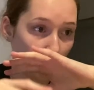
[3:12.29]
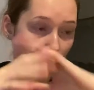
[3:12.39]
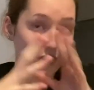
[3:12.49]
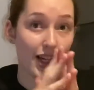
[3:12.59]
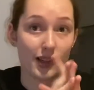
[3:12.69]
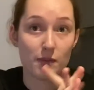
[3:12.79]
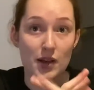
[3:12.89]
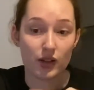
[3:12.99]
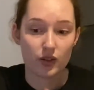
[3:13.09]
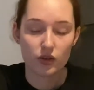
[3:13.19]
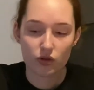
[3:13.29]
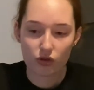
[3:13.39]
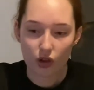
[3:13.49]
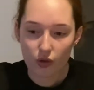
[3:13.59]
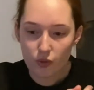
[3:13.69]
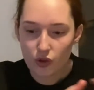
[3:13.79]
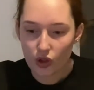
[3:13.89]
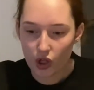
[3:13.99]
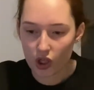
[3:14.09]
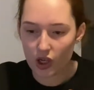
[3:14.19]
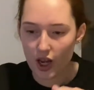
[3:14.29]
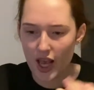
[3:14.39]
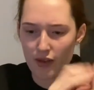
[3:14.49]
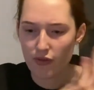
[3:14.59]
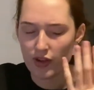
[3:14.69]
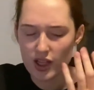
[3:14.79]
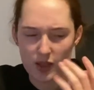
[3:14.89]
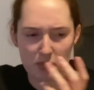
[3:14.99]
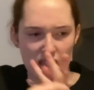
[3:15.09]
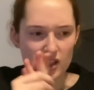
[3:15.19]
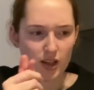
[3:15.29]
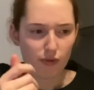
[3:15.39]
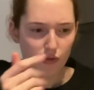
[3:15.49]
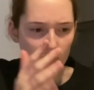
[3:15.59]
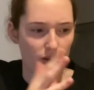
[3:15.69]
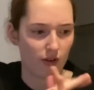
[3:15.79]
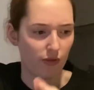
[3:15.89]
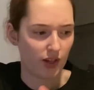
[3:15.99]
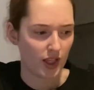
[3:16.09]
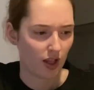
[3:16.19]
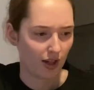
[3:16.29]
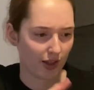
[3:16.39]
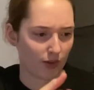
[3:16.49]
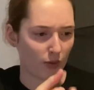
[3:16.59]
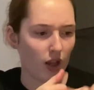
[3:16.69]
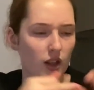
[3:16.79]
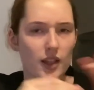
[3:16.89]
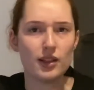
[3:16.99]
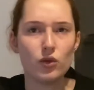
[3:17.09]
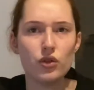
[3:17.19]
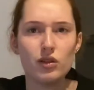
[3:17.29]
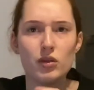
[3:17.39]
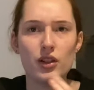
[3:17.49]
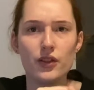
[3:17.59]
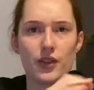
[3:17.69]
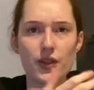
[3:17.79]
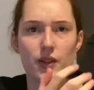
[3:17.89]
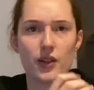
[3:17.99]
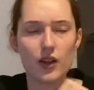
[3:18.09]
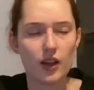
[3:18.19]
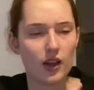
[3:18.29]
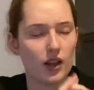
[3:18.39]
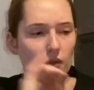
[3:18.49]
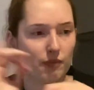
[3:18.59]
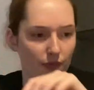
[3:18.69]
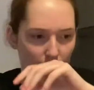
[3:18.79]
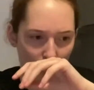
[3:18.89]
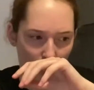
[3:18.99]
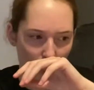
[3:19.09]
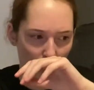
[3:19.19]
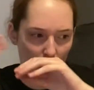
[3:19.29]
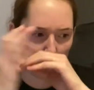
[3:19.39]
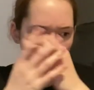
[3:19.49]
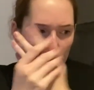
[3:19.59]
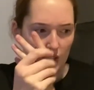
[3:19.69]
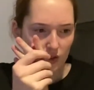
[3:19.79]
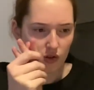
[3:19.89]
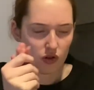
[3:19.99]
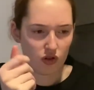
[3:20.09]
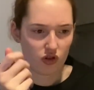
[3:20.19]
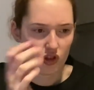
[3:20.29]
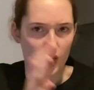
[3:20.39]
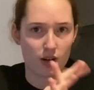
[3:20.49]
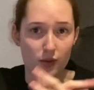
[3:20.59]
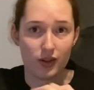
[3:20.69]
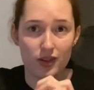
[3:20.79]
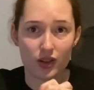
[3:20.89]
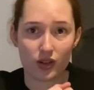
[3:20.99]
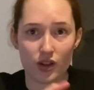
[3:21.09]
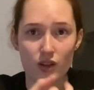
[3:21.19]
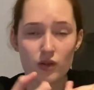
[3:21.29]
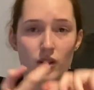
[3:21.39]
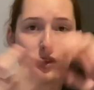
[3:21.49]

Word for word: That smells so good. It feels a bit different, I feel like, as well as the other ones. Maybe it's because I just it. I don't know.